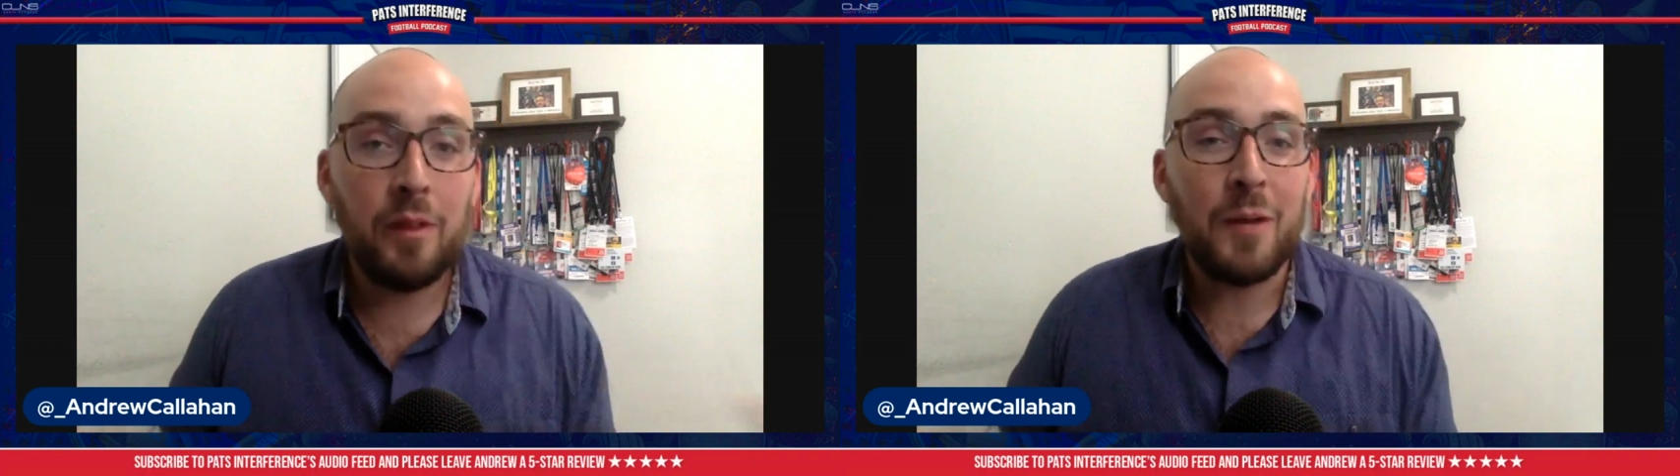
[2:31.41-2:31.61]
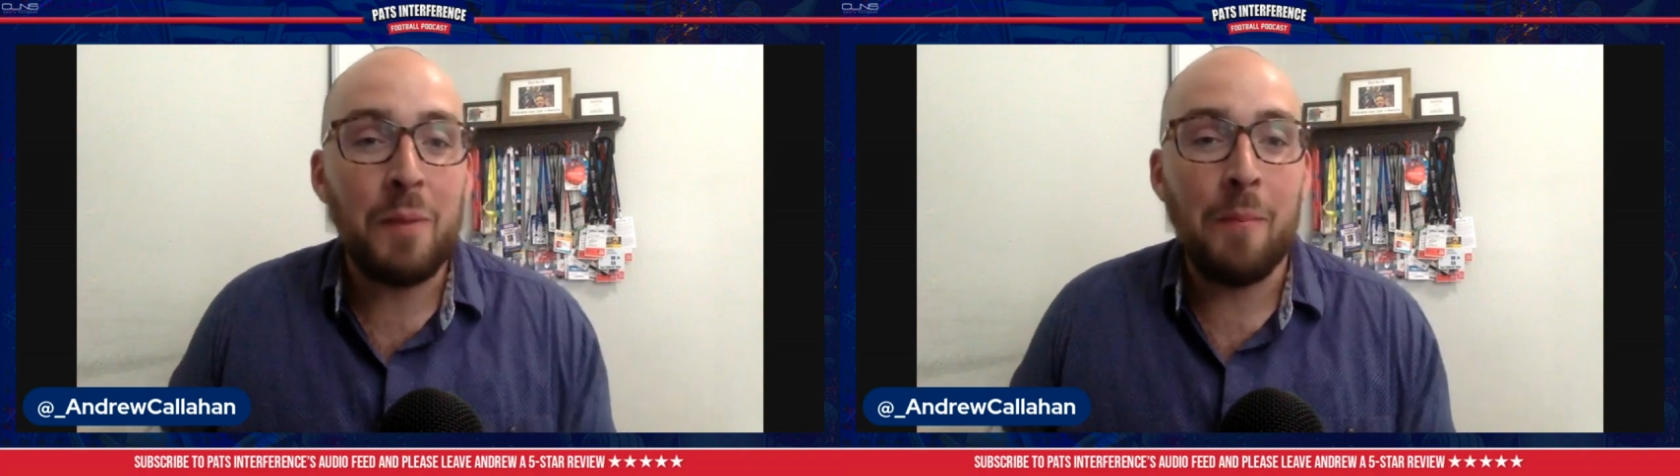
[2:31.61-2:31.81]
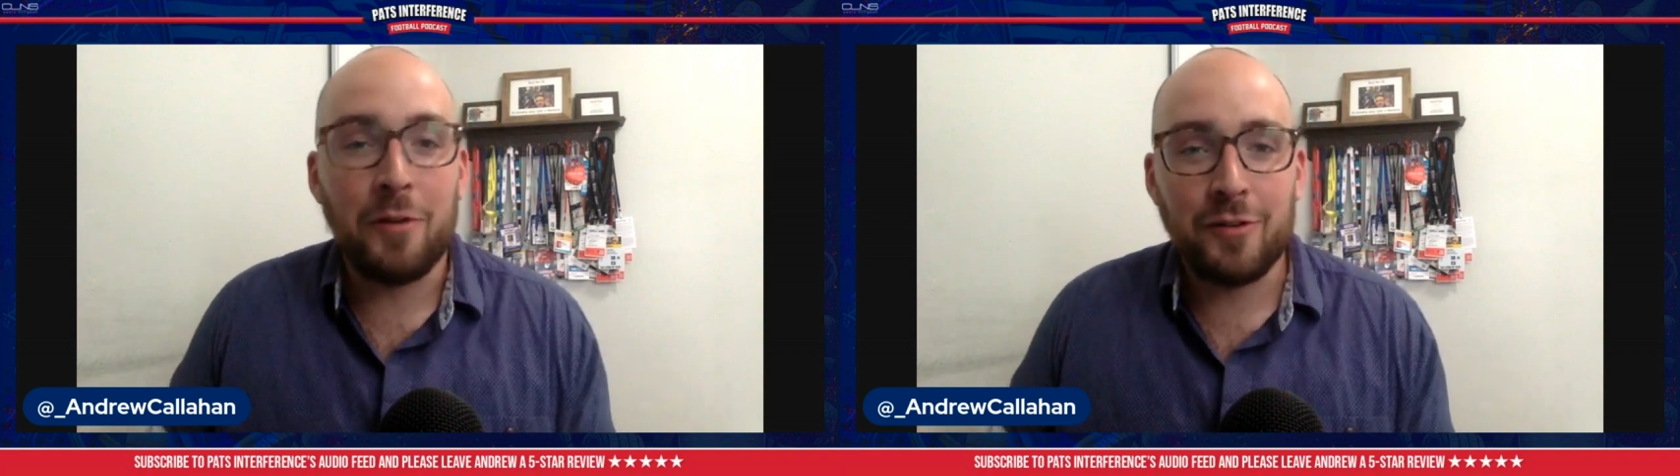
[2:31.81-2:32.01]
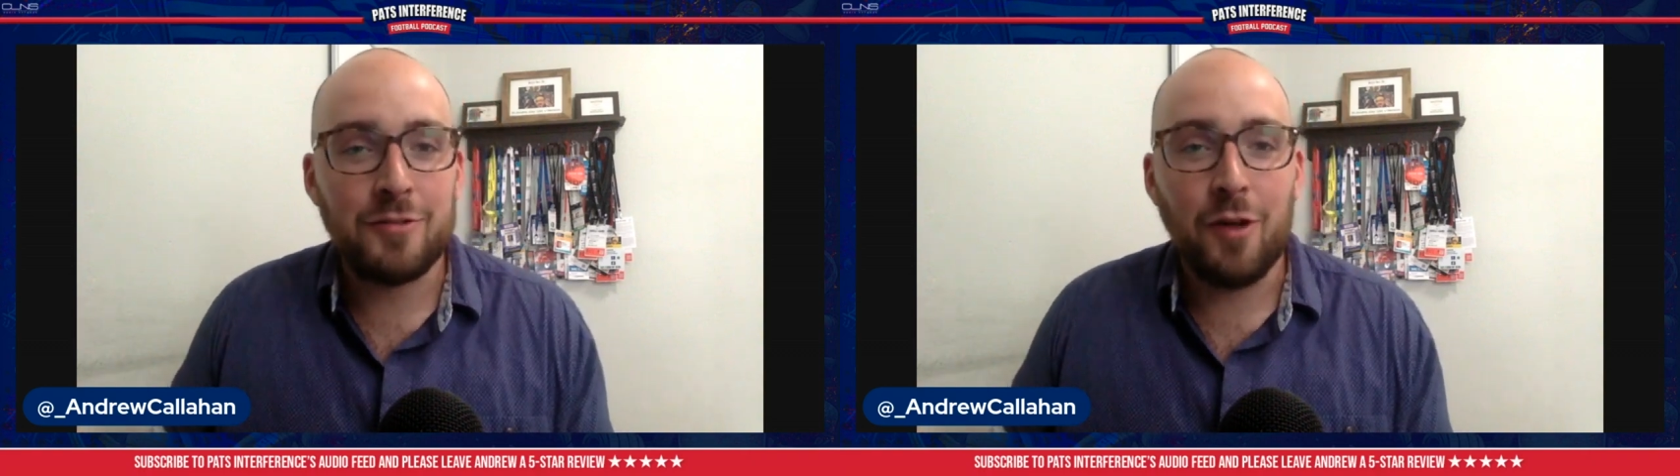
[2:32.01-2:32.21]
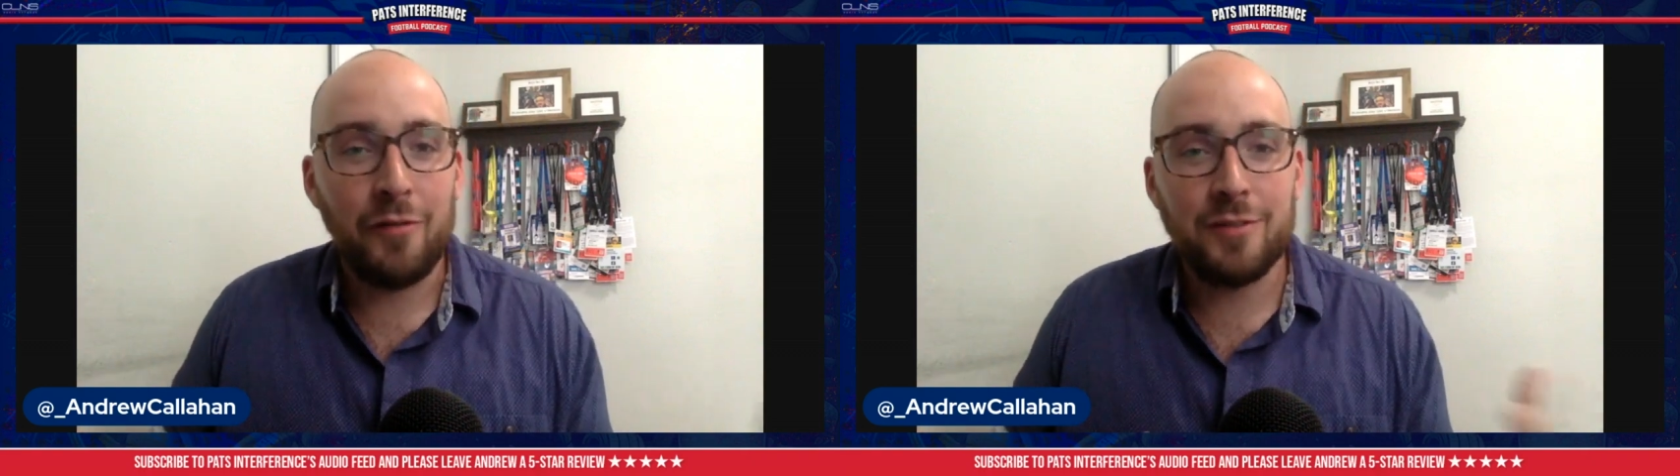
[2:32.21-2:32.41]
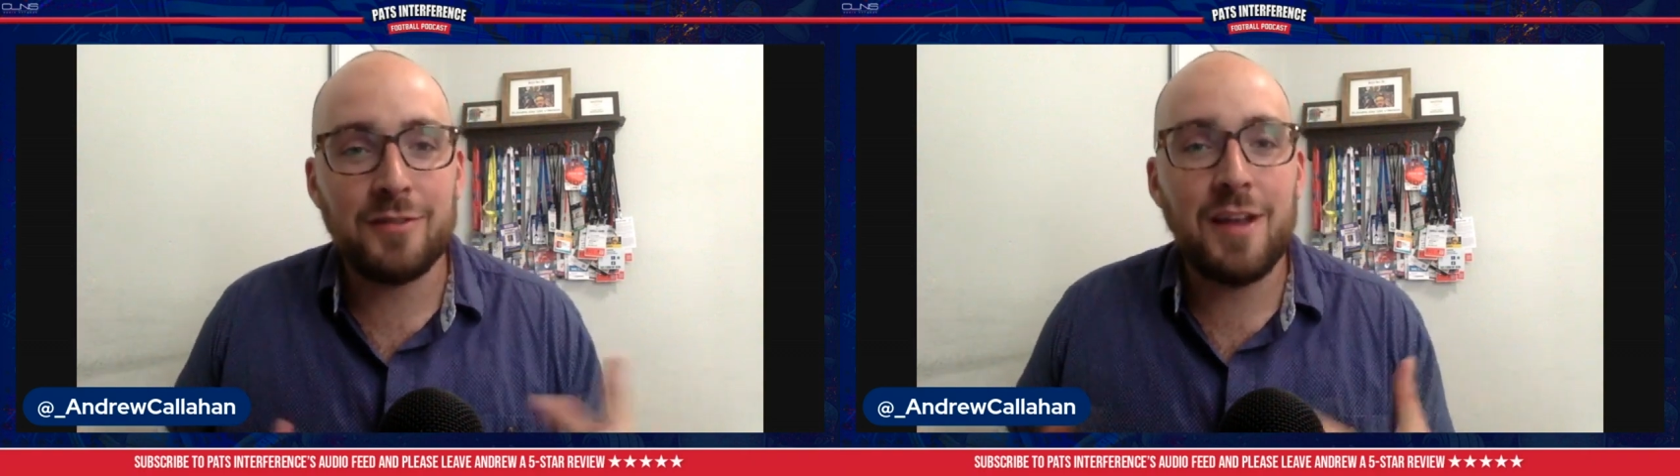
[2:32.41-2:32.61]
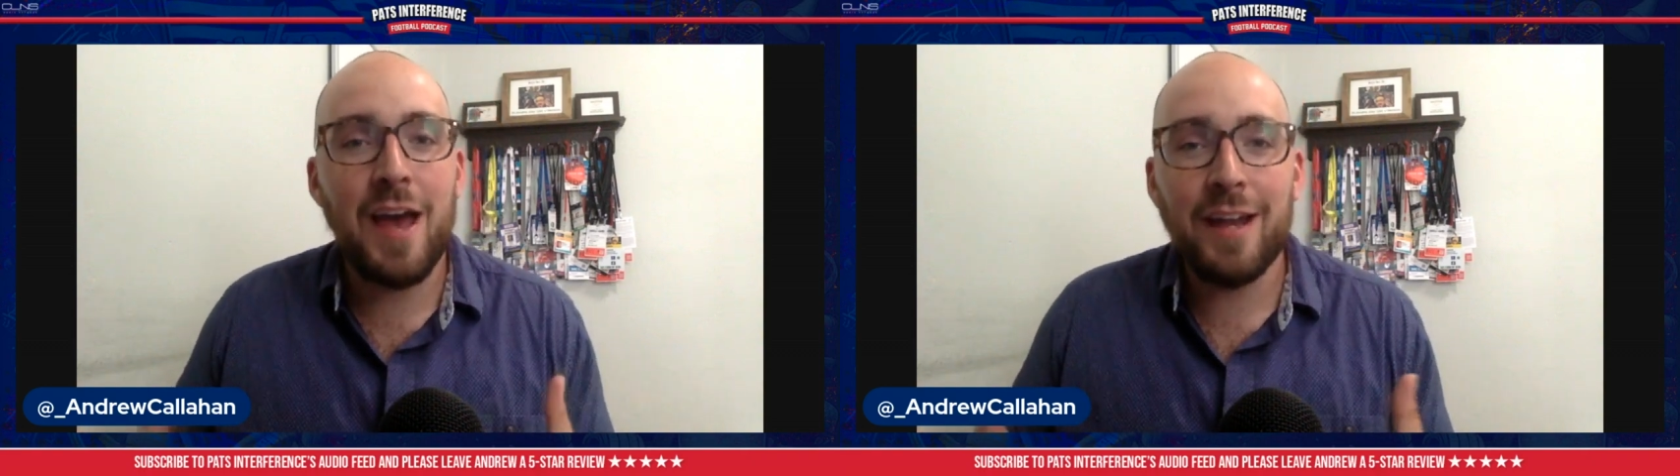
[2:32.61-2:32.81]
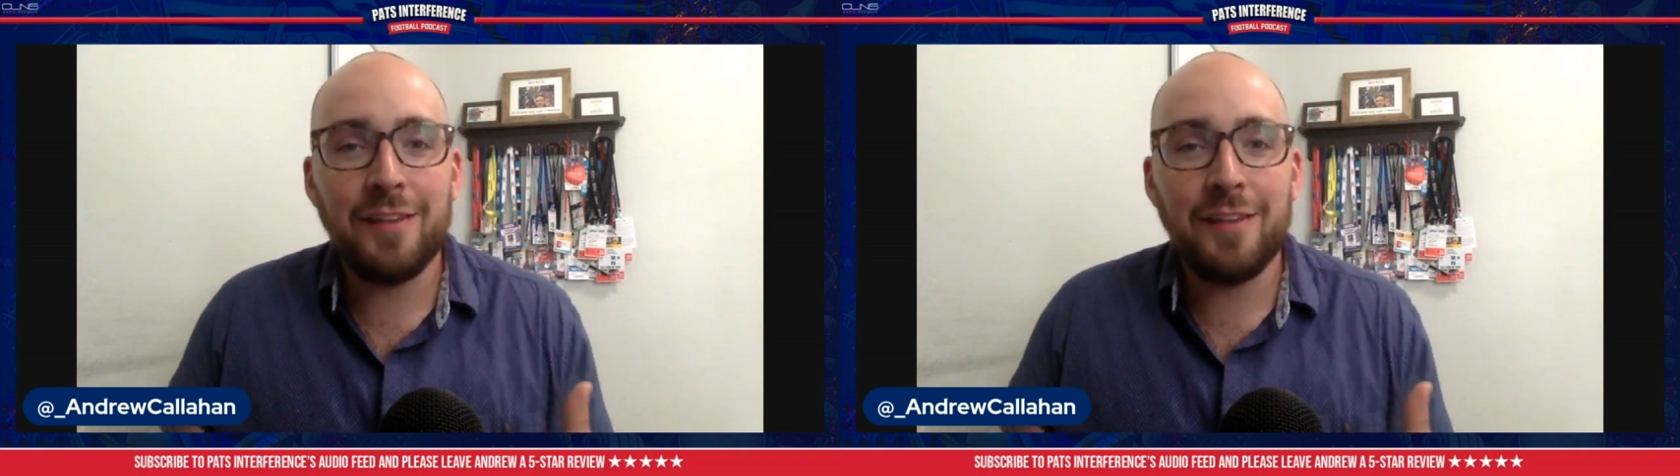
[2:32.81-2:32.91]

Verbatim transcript: like a pepper or salt. This is not